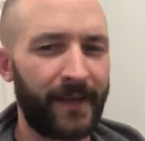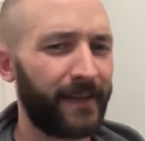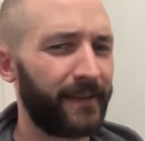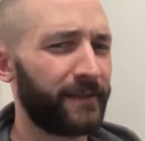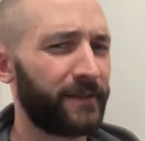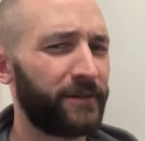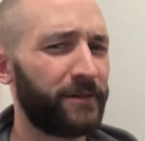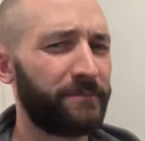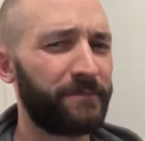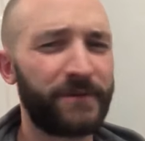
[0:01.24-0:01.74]

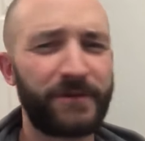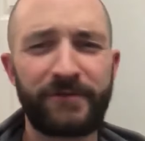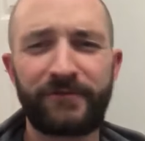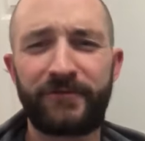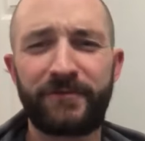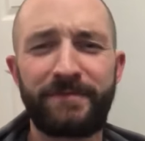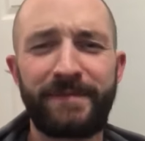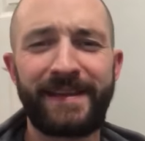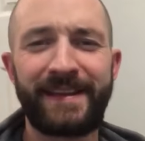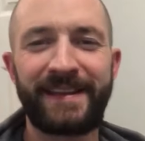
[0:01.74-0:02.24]
Hello
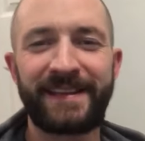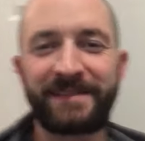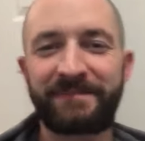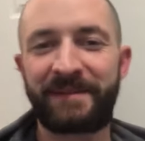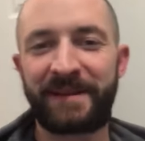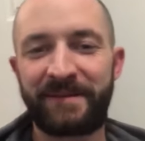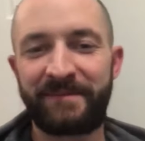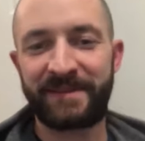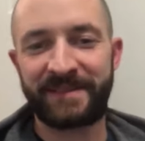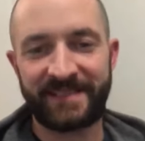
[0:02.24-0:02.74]
beautiful beings,
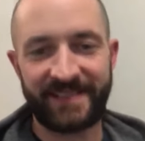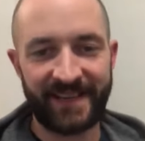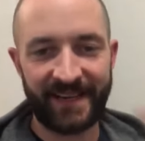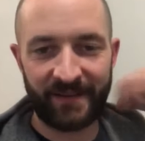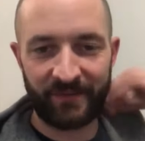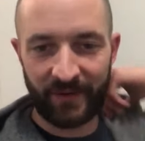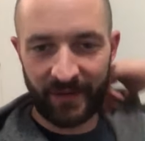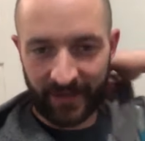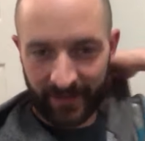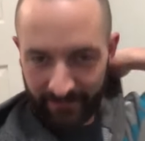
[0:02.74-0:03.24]
my name is
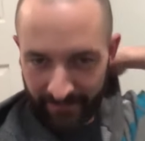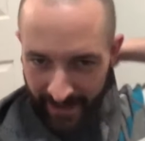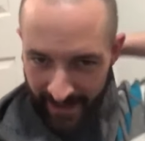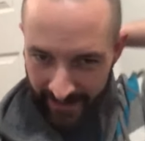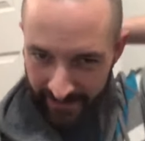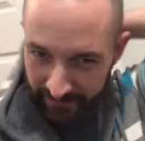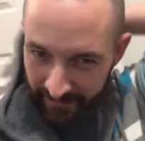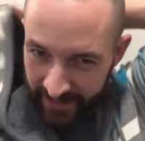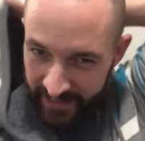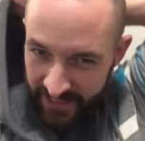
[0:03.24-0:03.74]
Nick, welcome
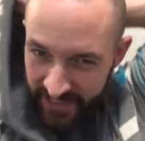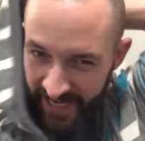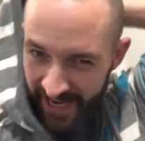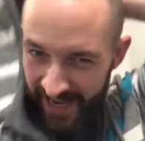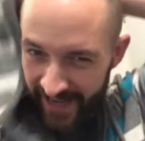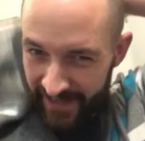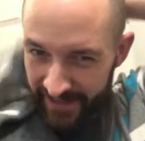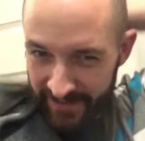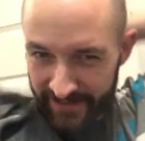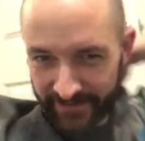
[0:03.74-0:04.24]
back to my
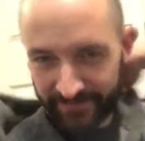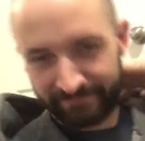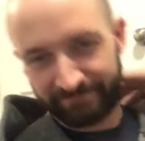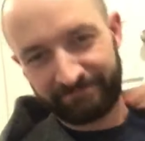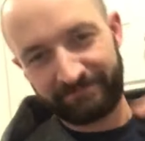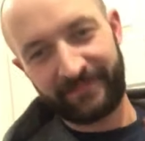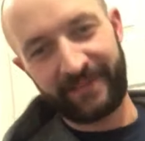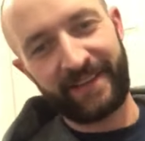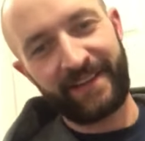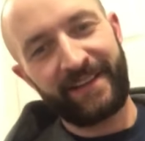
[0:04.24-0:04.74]
channel.
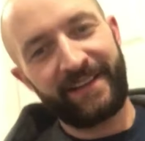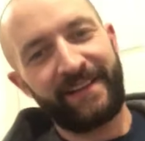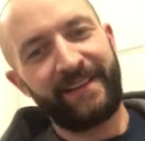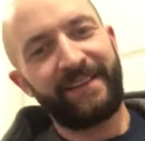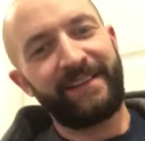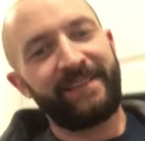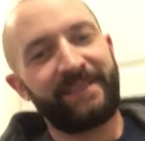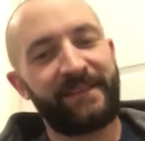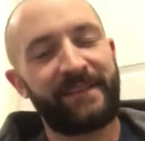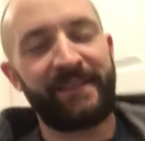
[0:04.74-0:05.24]

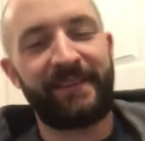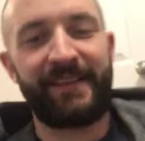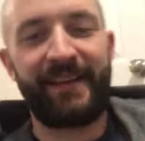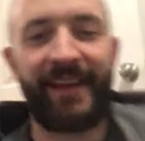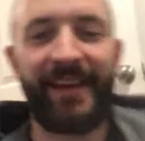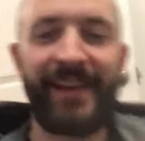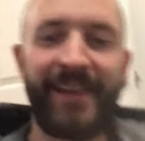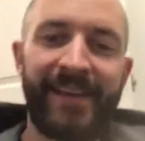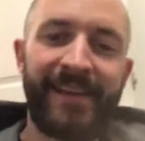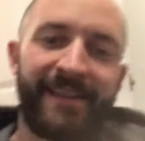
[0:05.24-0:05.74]

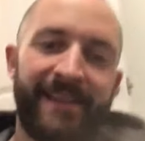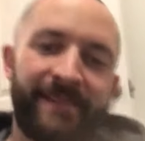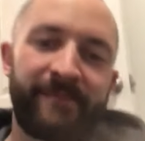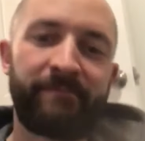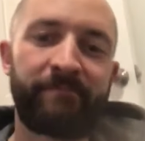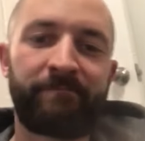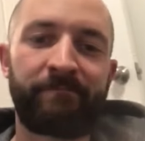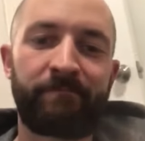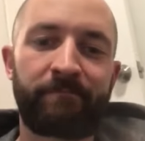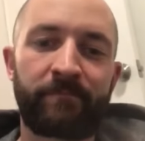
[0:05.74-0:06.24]
Today,
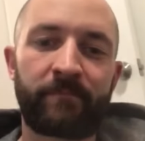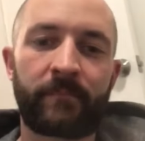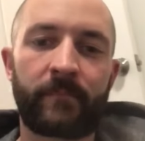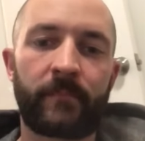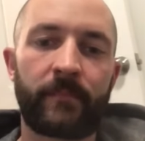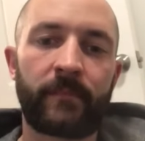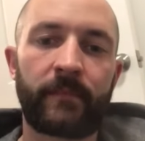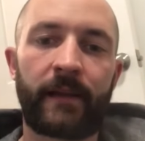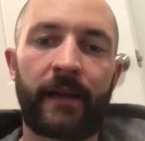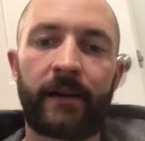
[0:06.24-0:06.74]

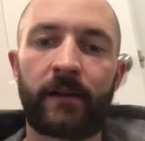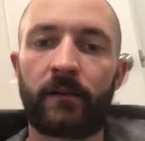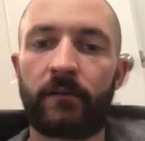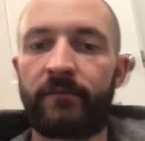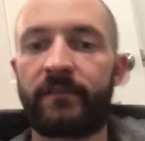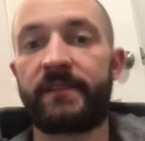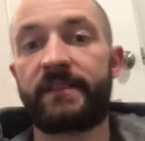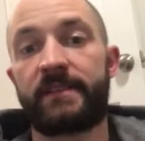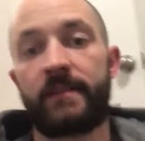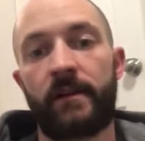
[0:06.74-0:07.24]

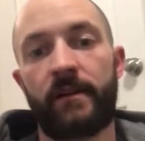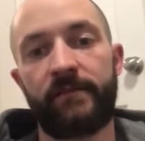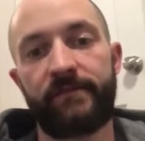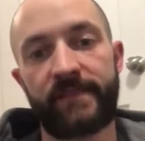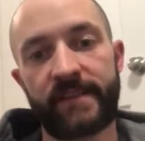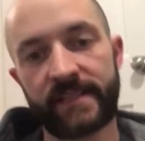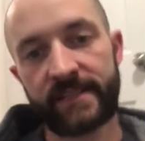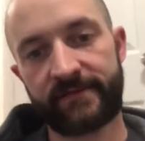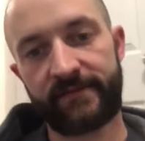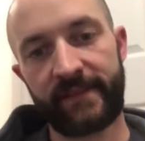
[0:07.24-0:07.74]
title
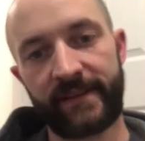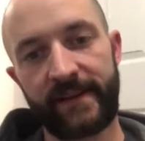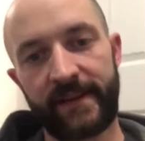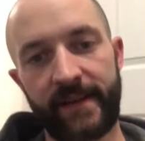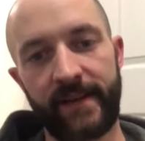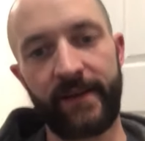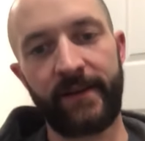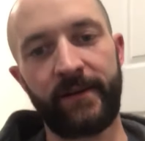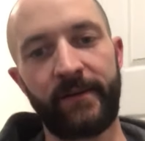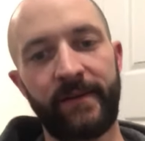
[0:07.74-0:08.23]
of this
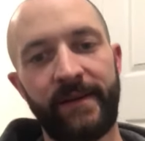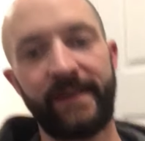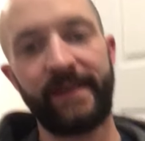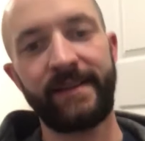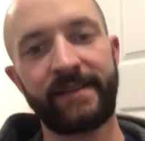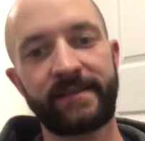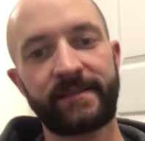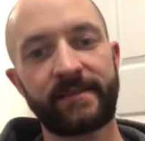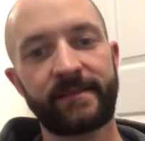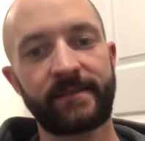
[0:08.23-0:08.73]
video
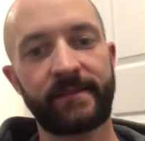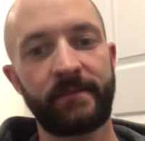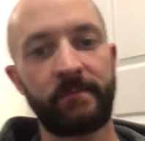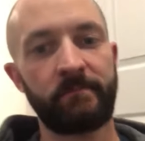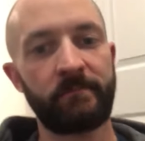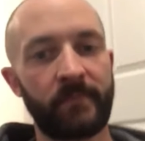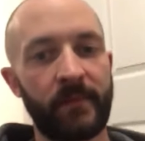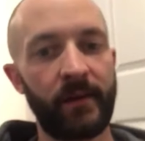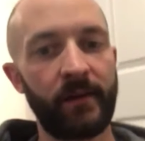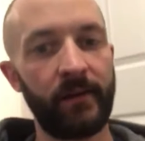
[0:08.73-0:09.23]
is
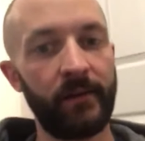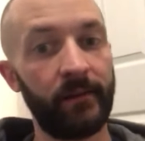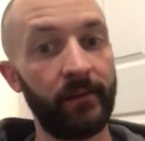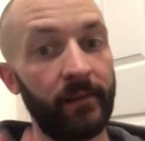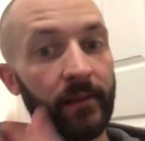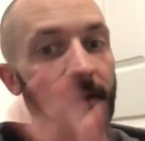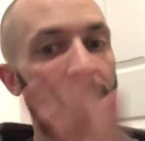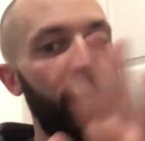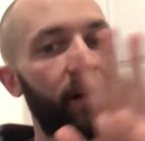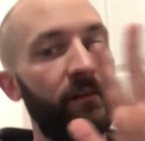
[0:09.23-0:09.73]

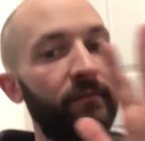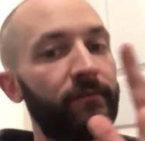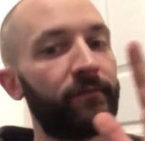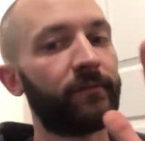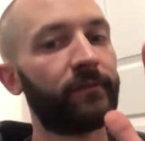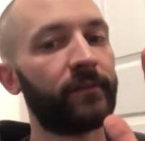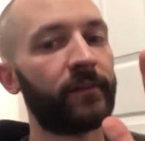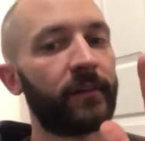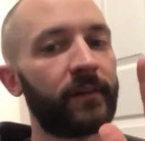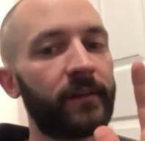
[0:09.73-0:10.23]

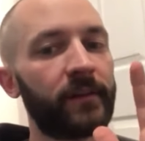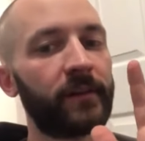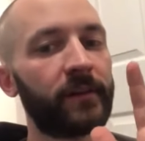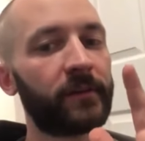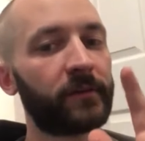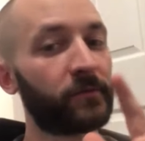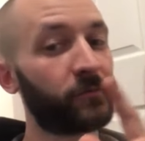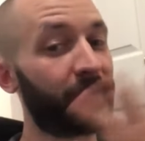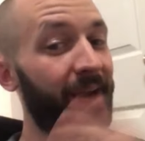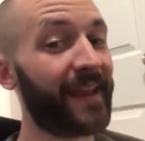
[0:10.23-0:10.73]
Love
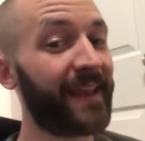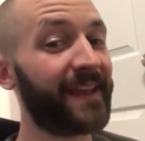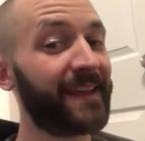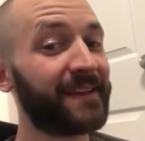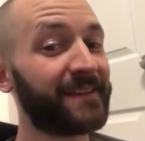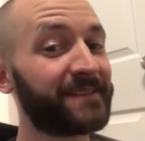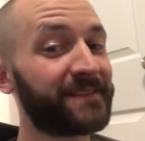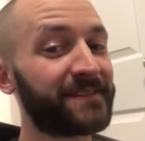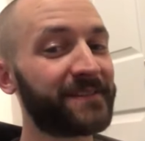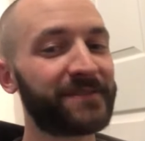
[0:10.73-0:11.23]

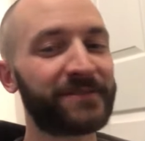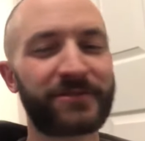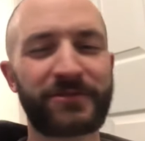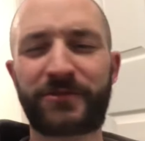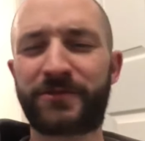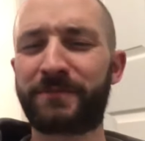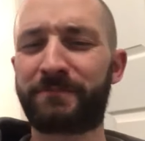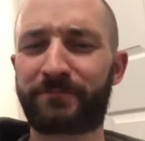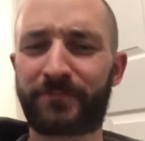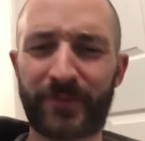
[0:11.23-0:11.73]
Reigns
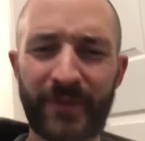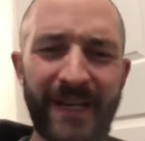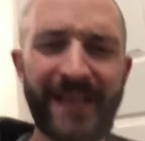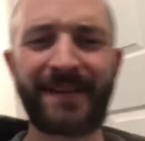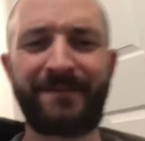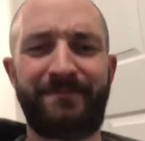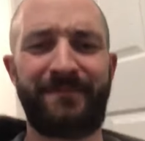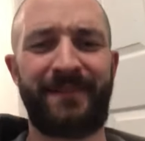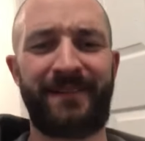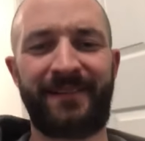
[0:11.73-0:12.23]

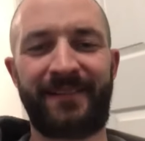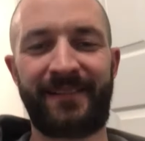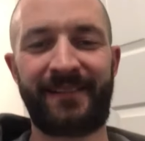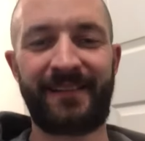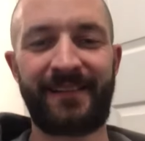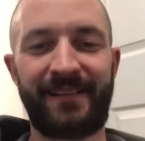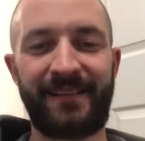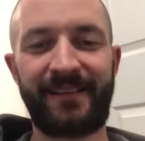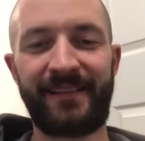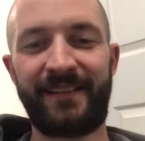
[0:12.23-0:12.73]
Supreme.
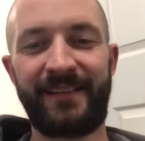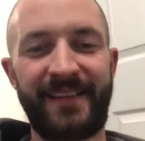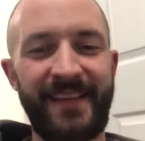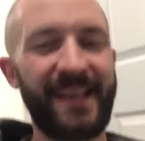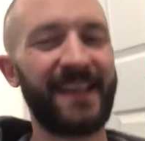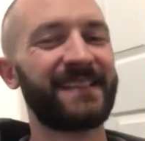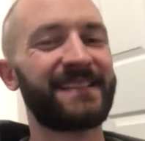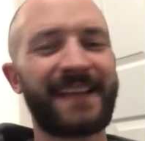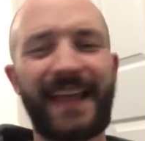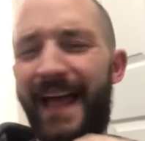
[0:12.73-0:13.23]

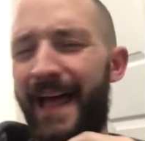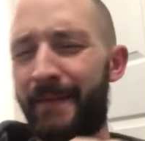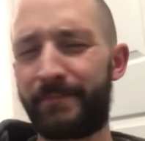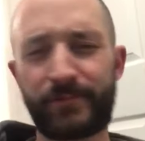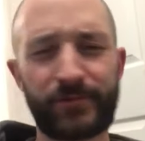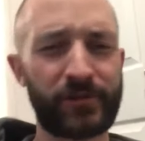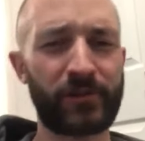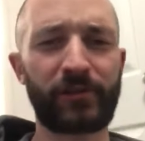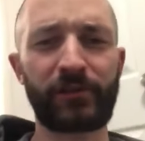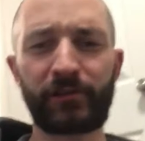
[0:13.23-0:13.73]
Yes,
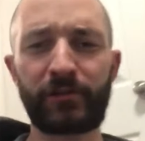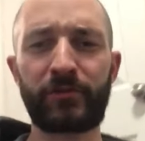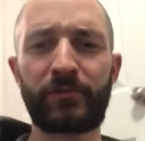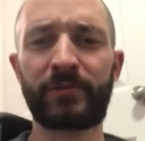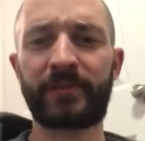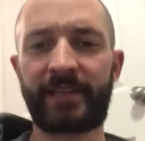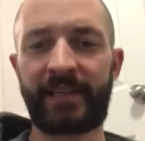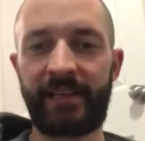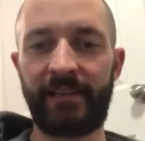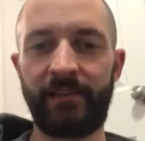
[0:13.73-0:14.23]

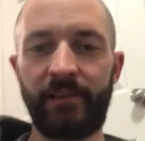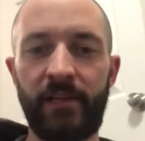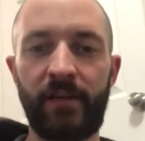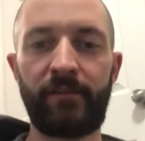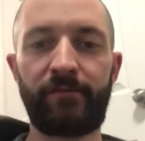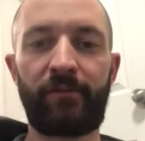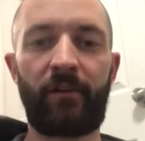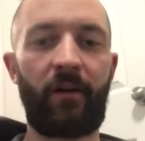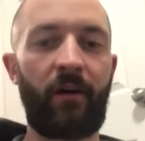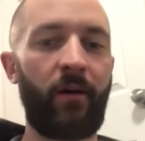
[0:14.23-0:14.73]
absolutely,
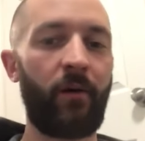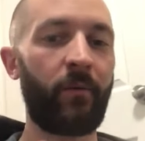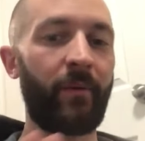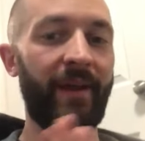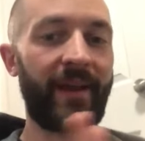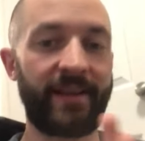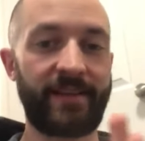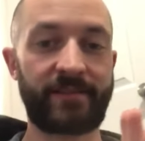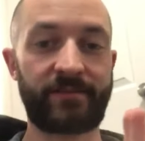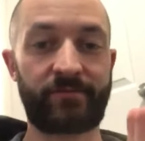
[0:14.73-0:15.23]
love
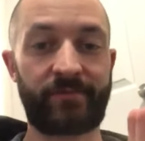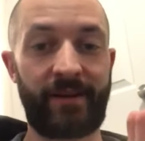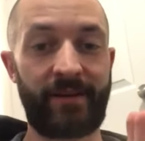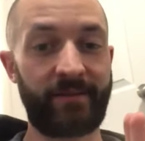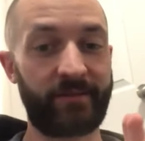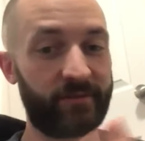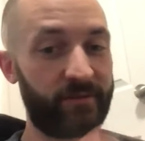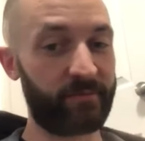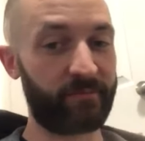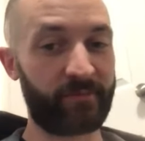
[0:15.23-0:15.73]
always
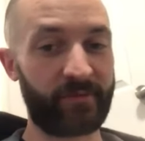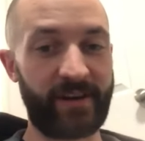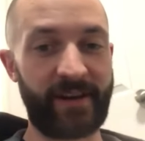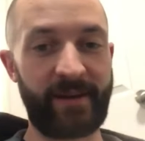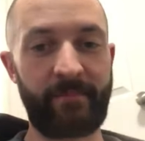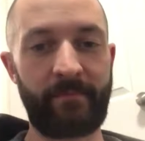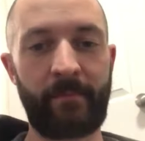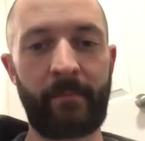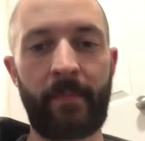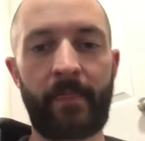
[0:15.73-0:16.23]
reigns
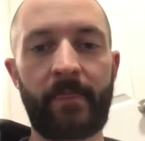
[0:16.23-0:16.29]
supreme.